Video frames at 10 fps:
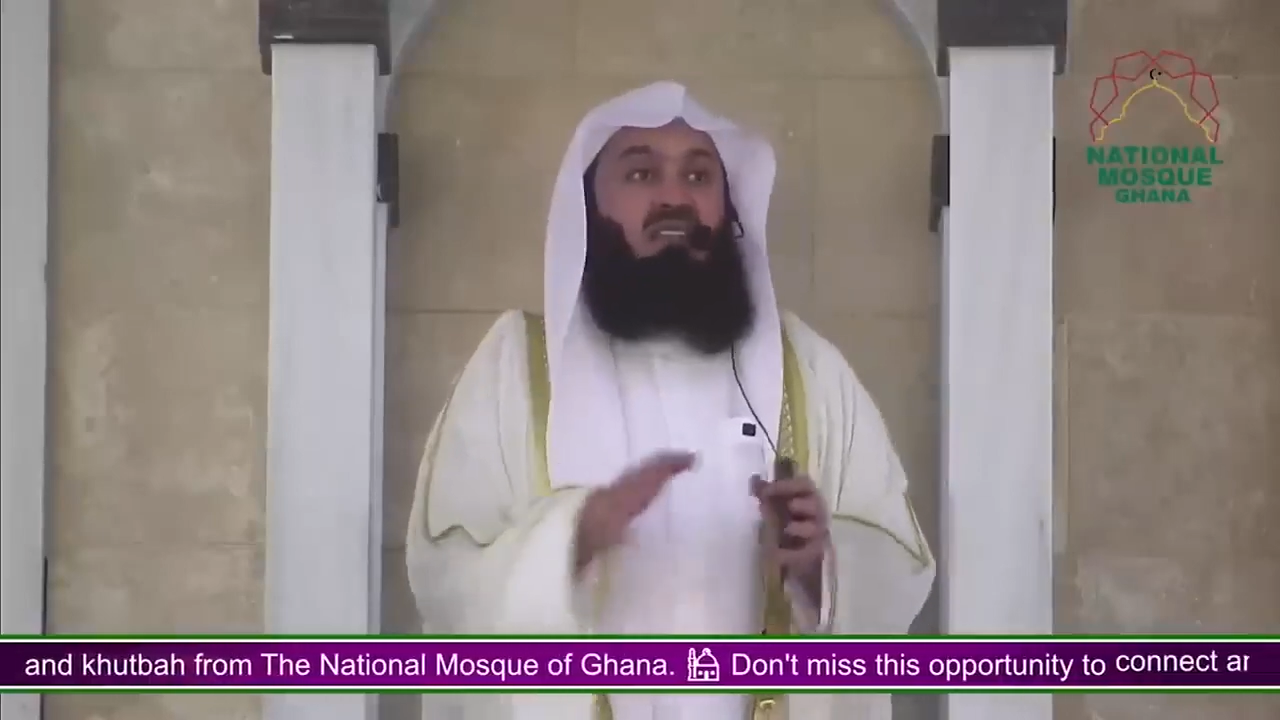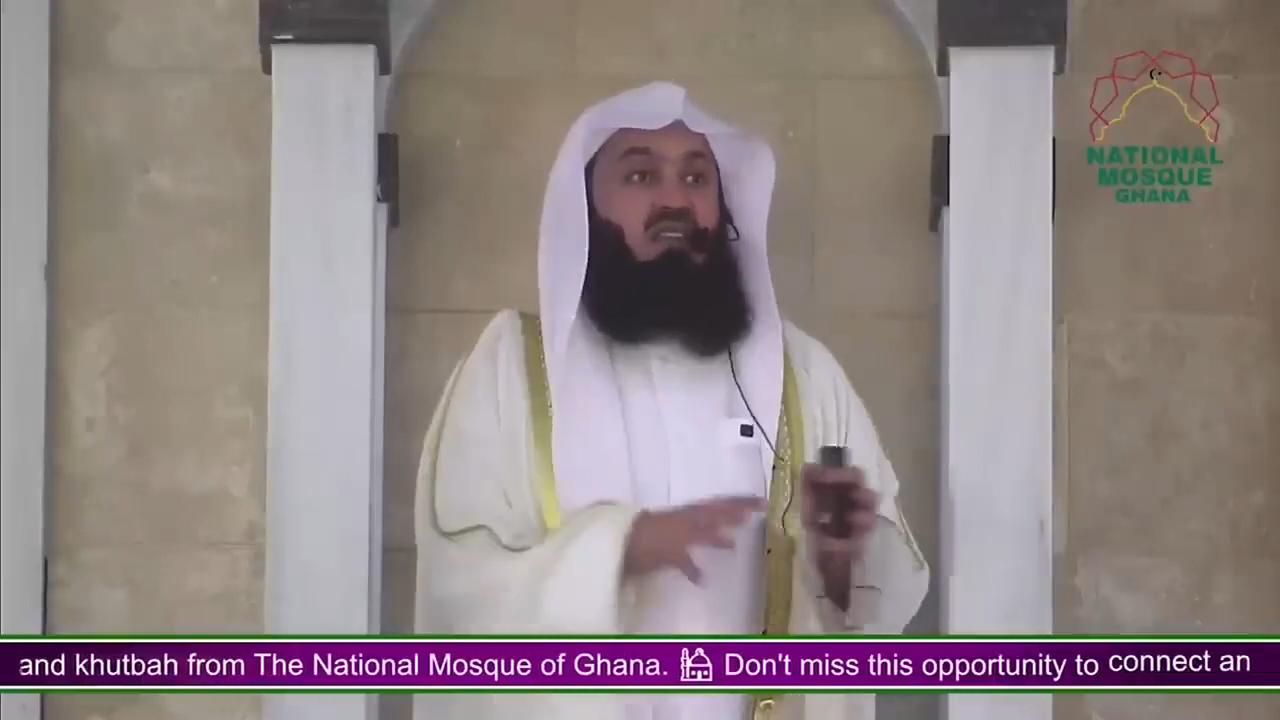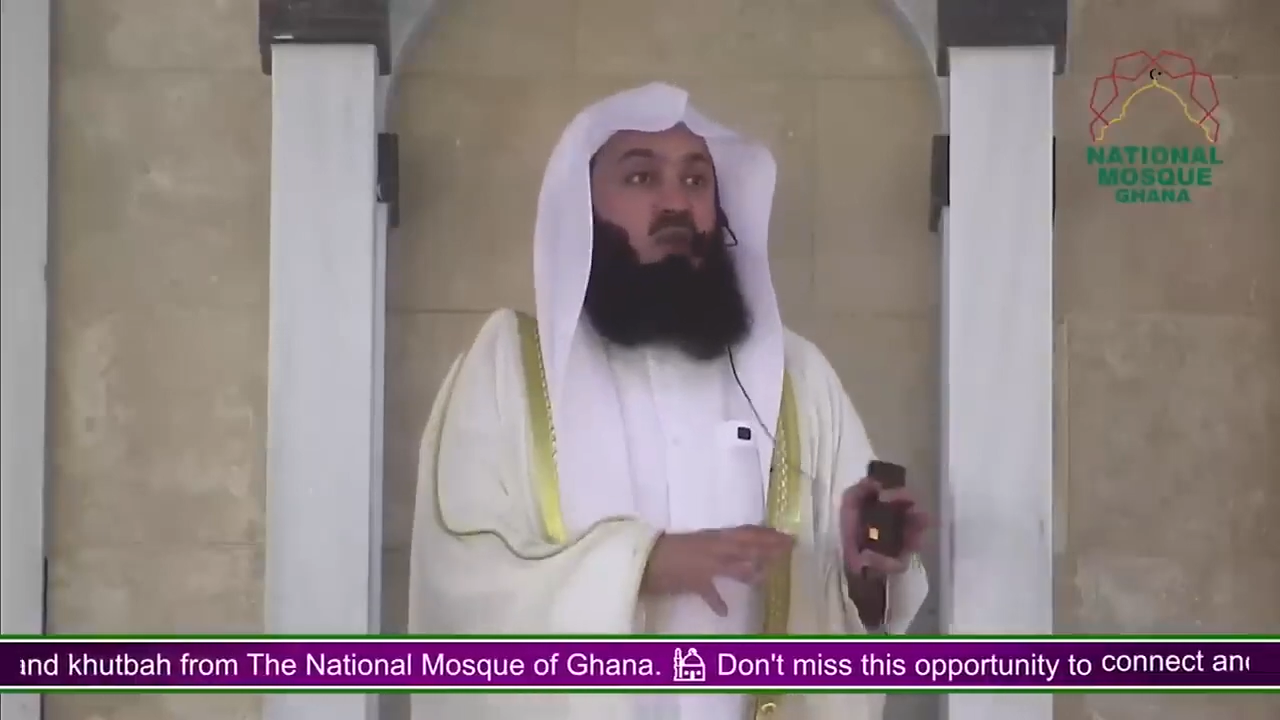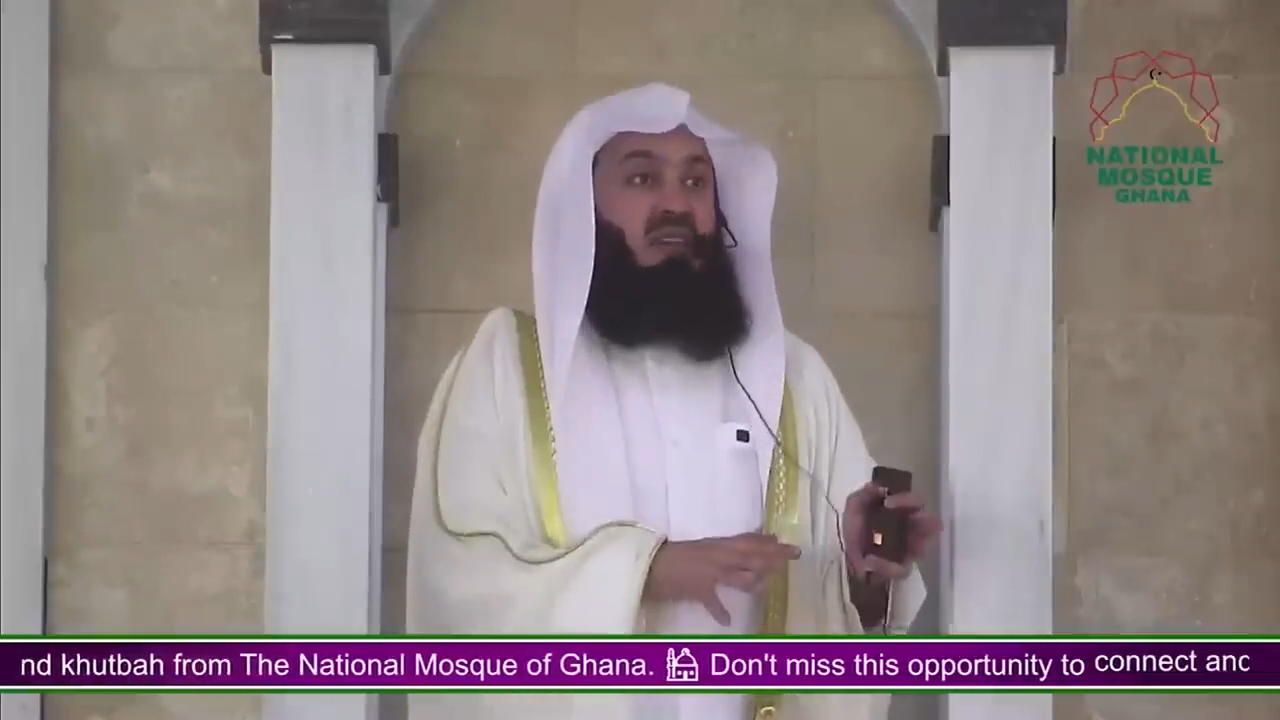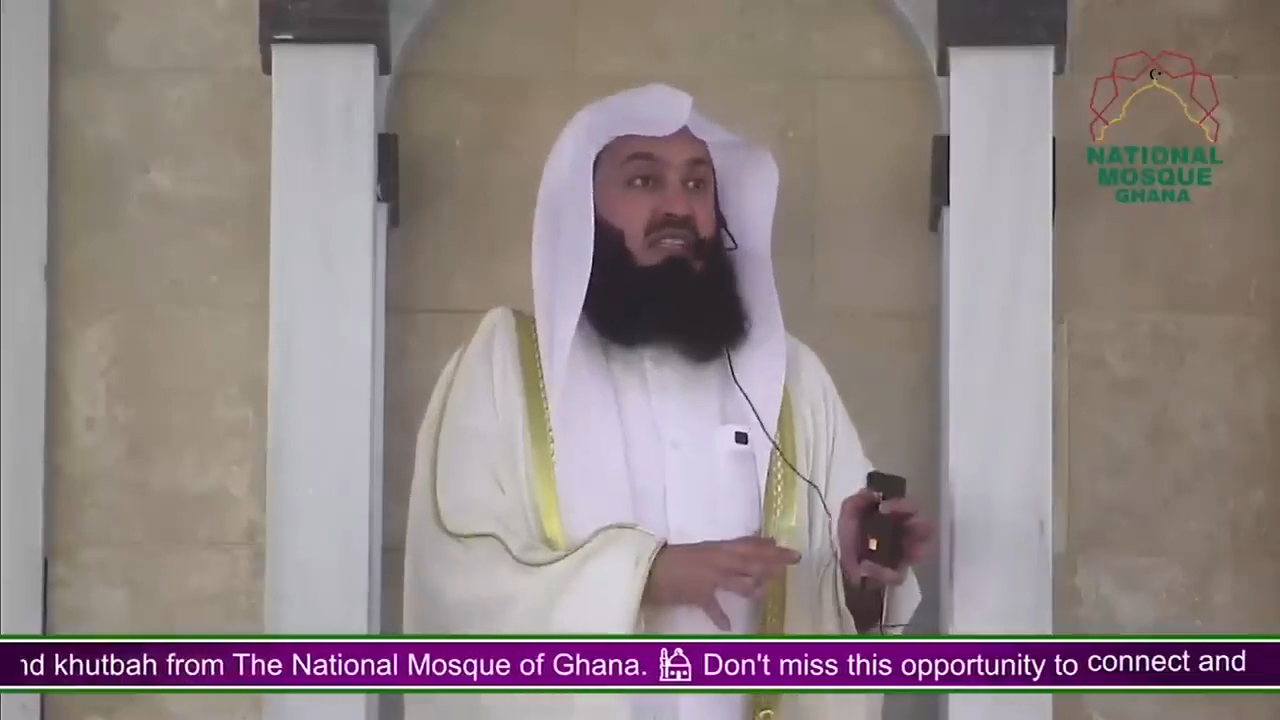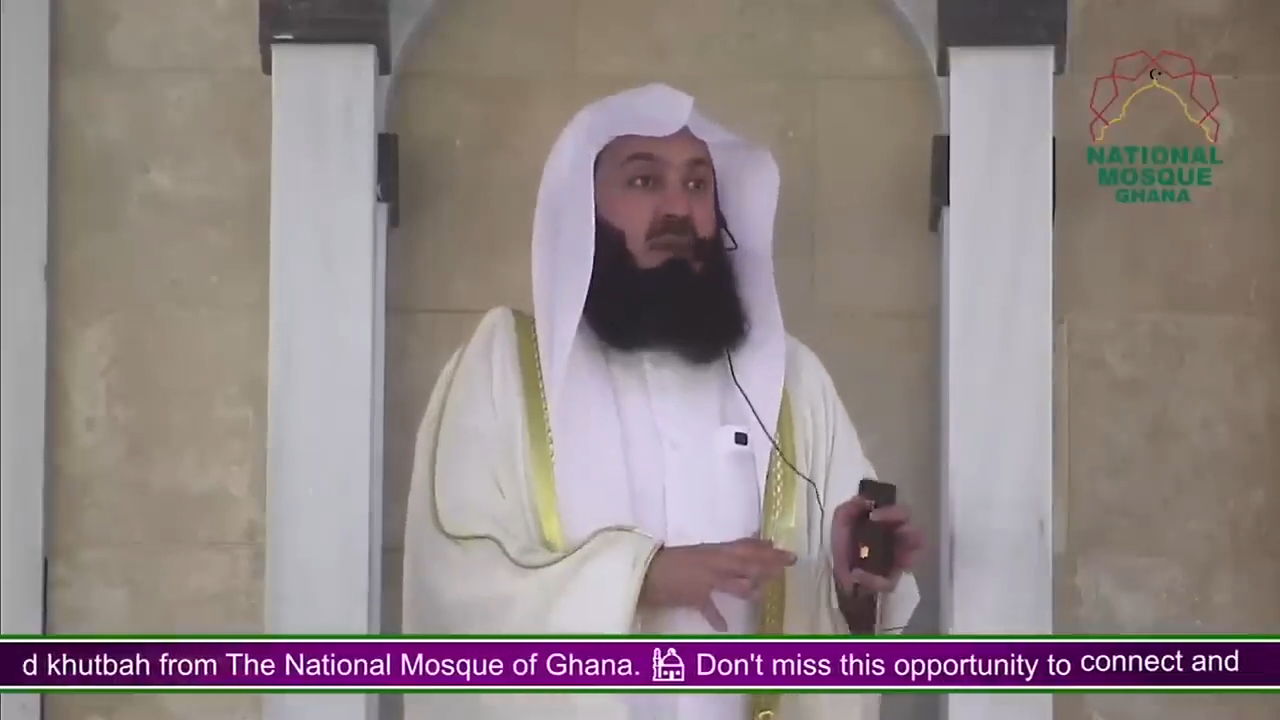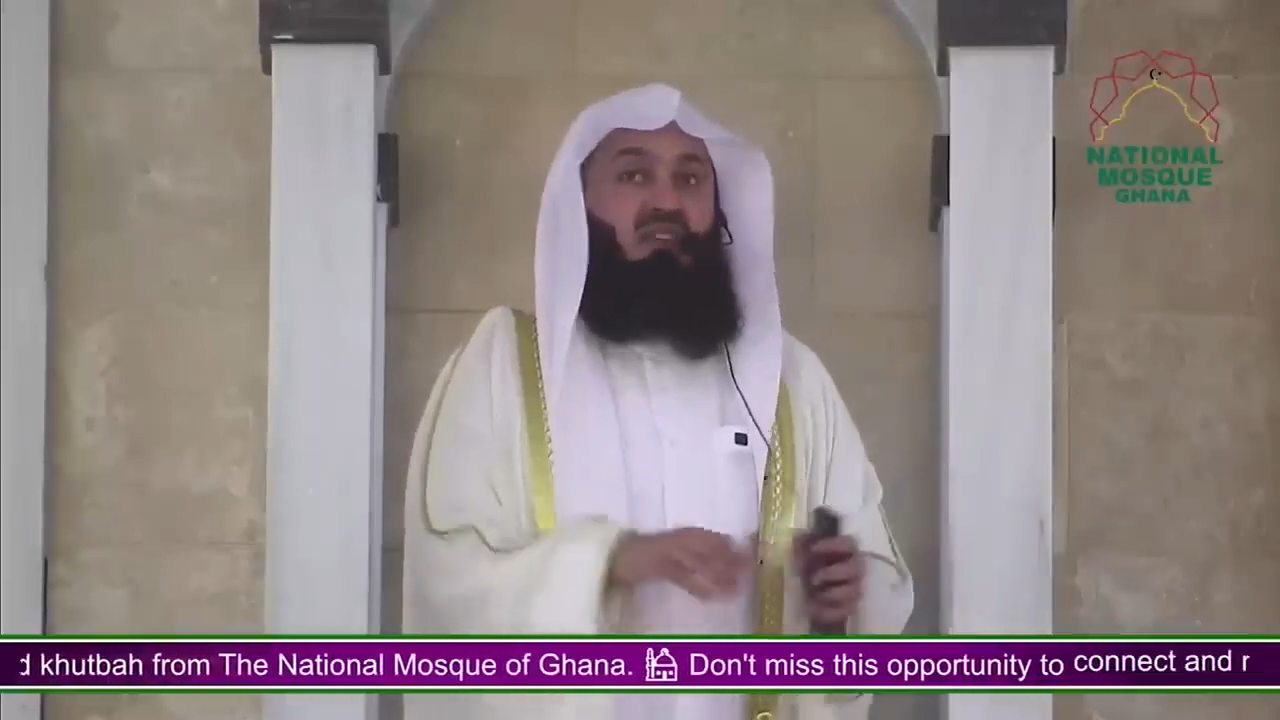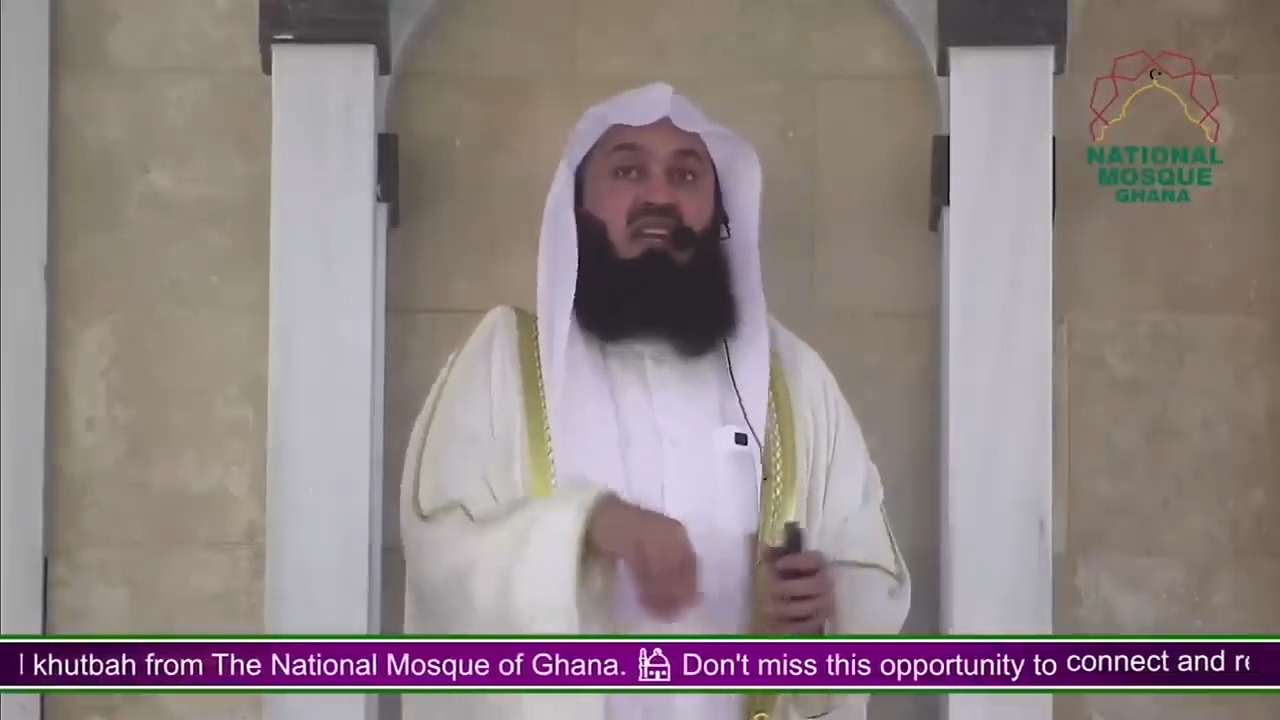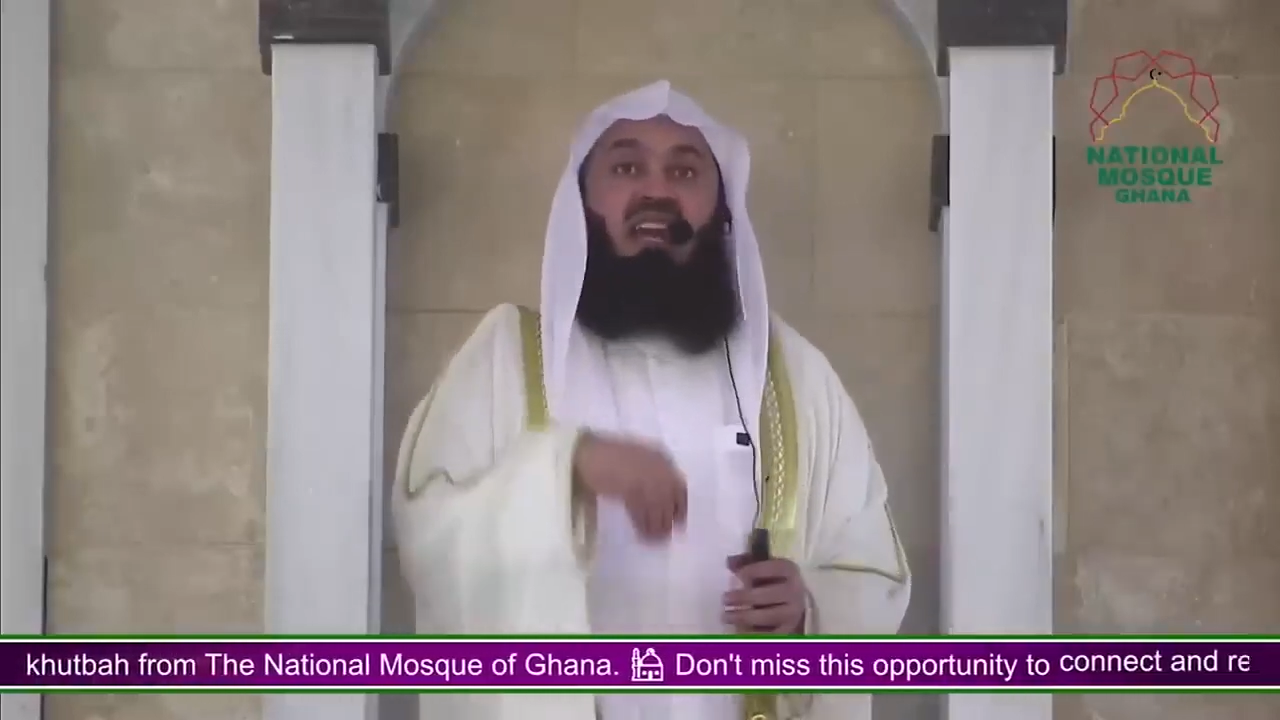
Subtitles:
doing something.